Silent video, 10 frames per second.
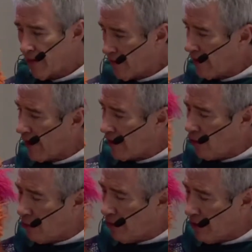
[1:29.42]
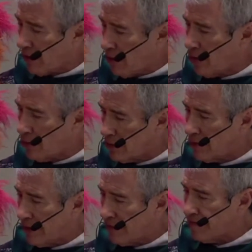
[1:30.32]
That, like, you'll be alone
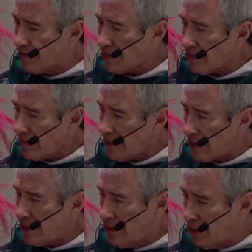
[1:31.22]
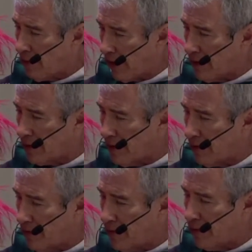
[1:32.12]
and nobody will
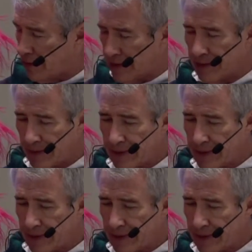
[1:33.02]
love you and